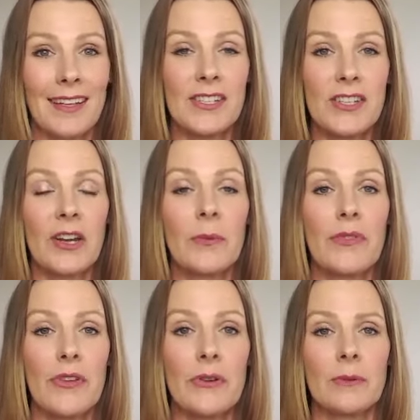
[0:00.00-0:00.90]
and starting
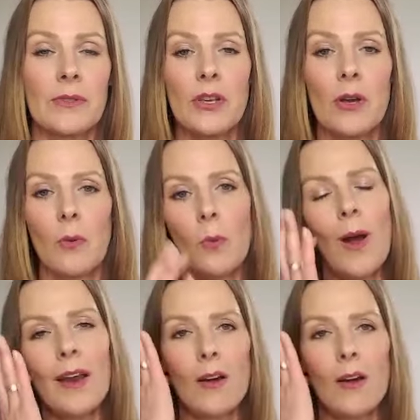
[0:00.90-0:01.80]
with you. So
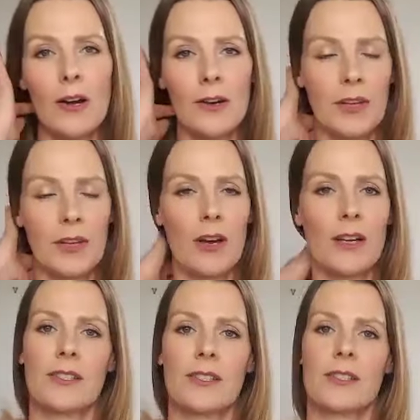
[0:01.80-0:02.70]
what are the
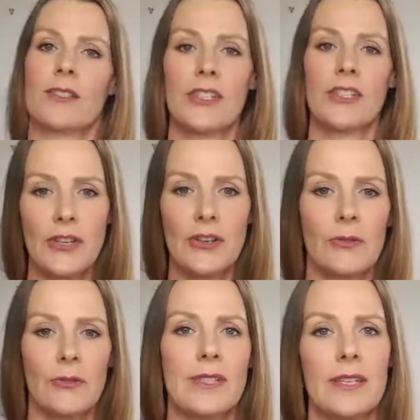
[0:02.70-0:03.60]
costs to
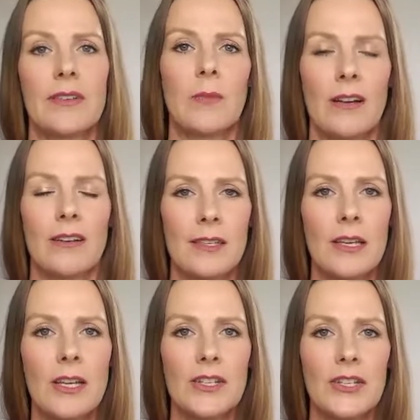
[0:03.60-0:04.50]
your receiving
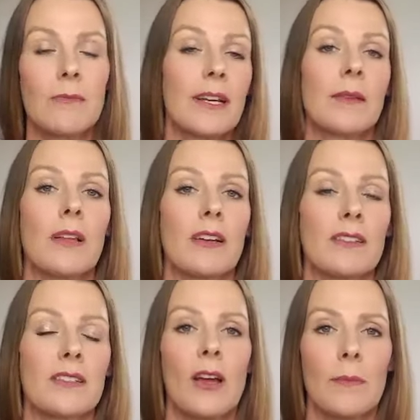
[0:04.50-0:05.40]
blocks, to your money
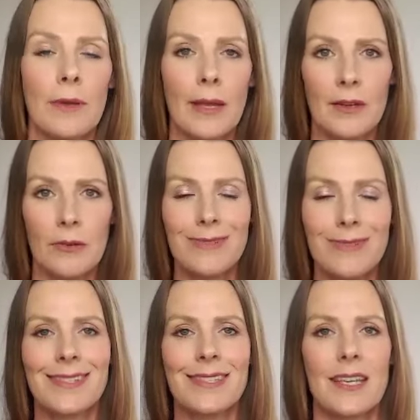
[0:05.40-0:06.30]
blocks, to not being able to
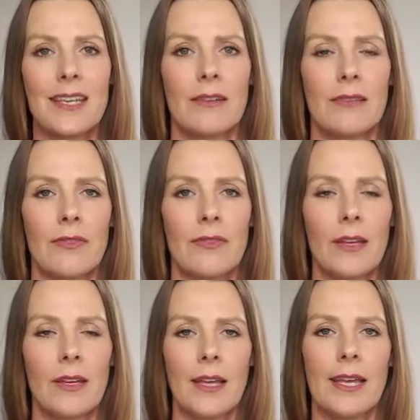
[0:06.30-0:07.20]
receive
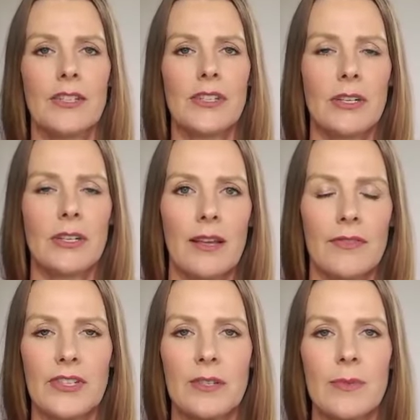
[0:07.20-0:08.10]
into your
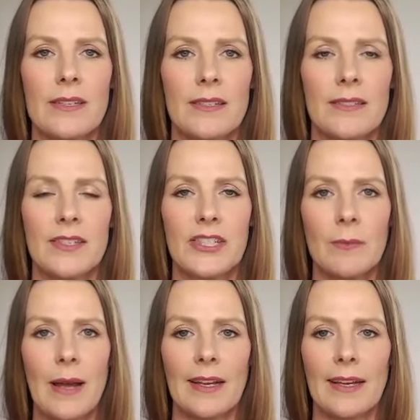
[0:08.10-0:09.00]
life, into your business, into
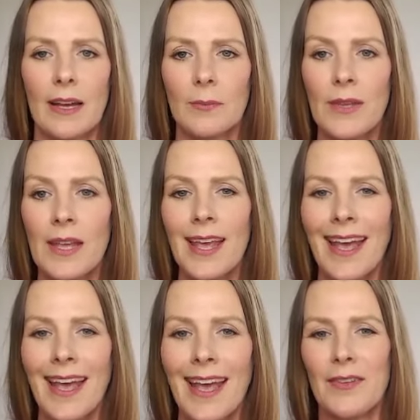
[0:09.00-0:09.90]
your bank account?
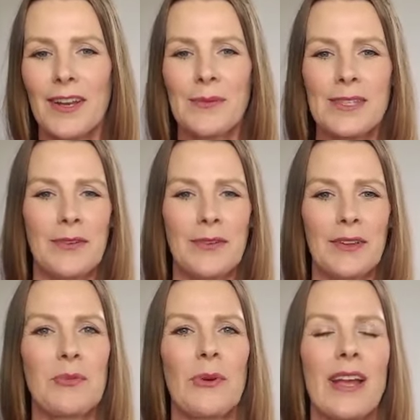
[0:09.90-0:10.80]
And if anyone's
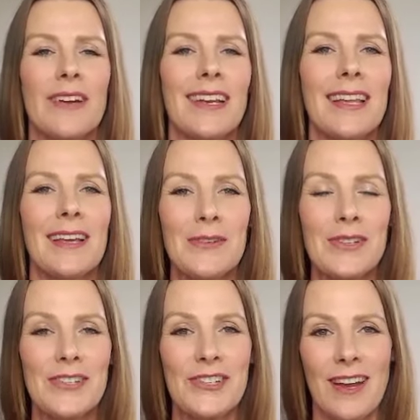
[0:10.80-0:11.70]
feeling brave, I'd love
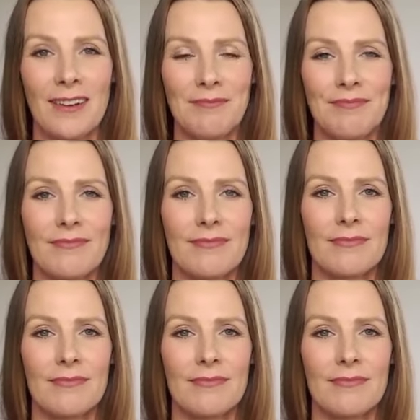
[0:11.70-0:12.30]
you to share,